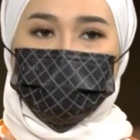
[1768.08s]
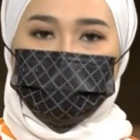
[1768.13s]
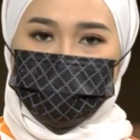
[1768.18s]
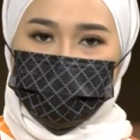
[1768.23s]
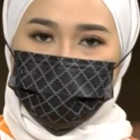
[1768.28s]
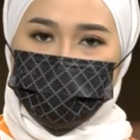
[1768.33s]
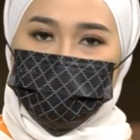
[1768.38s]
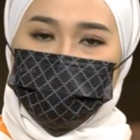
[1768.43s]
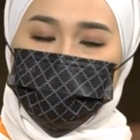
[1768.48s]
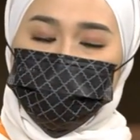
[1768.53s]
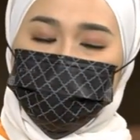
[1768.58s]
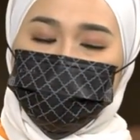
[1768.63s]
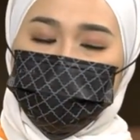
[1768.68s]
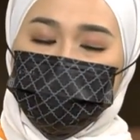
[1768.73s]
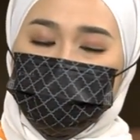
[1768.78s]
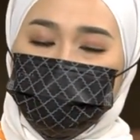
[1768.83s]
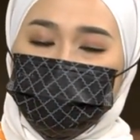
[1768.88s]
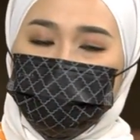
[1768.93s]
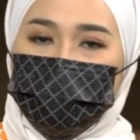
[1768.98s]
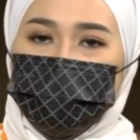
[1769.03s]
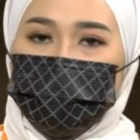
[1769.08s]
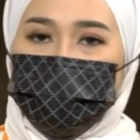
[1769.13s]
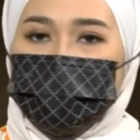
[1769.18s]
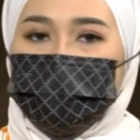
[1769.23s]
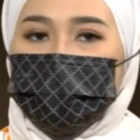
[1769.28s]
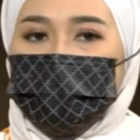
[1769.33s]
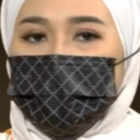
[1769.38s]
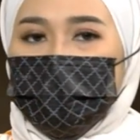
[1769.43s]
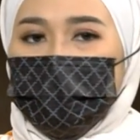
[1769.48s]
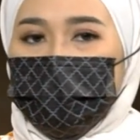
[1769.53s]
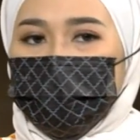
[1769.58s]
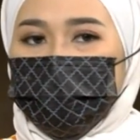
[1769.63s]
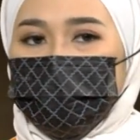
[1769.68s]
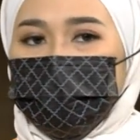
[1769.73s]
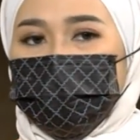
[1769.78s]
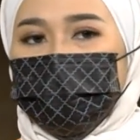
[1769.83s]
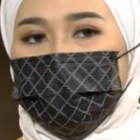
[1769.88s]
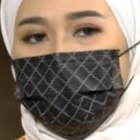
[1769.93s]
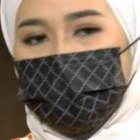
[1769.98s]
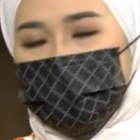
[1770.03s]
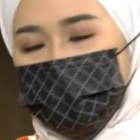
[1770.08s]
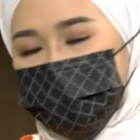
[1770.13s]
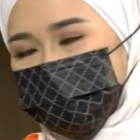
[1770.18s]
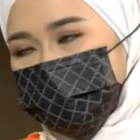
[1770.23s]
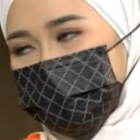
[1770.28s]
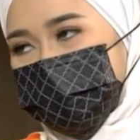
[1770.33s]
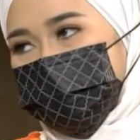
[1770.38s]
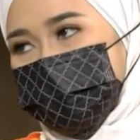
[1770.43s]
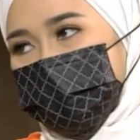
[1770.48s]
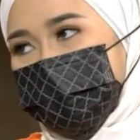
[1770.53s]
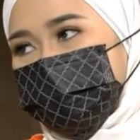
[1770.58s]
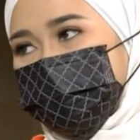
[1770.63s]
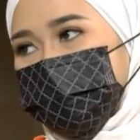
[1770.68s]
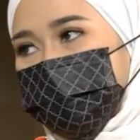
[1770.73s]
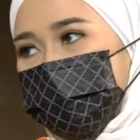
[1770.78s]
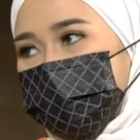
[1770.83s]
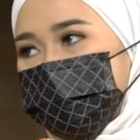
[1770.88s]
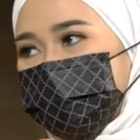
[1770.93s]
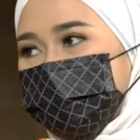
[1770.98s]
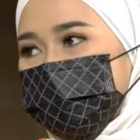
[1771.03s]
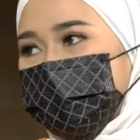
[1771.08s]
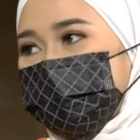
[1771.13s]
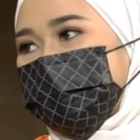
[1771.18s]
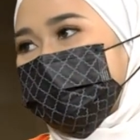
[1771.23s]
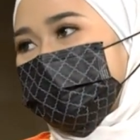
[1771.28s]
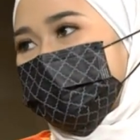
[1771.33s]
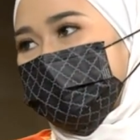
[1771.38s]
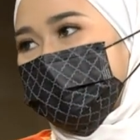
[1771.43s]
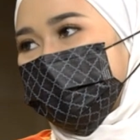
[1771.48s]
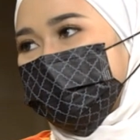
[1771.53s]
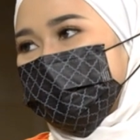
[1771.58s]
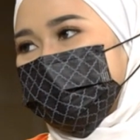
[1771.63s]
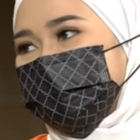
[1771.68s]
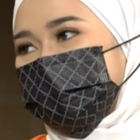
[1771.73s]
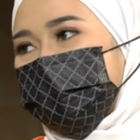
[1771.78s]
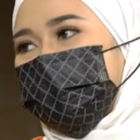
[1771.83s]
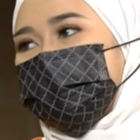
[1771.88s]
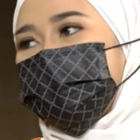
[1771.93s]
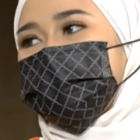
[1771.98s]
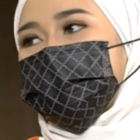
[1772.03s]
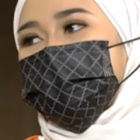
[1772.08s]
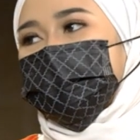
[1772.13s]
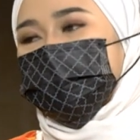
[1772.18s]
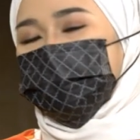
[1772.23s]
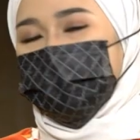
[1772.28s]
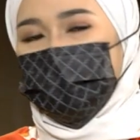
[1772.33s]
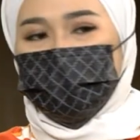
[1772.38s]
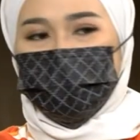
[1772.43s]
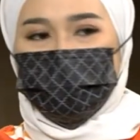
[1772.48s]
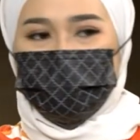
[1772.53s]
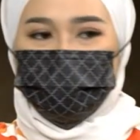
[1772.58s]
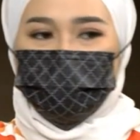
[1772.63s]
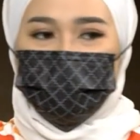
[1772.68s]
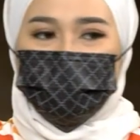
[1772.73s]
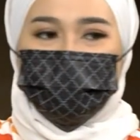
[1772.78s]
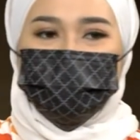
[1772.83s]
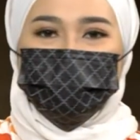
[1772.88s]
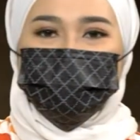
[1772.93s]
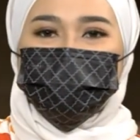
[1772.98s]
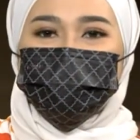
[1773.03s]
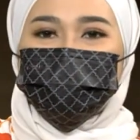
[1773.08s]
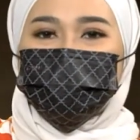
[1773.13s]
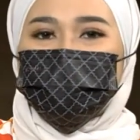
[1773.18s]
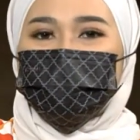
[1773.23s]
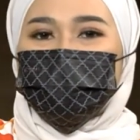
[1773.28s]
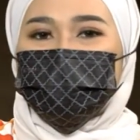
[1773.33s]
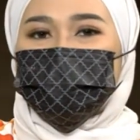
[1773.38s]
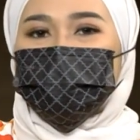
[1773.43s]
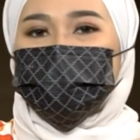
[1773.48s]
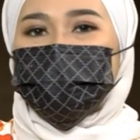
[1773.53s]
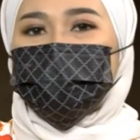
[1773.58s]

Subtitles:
6-7 years ago. Okay. Now that we have COVID, right? Now it's the pandemic. I understand that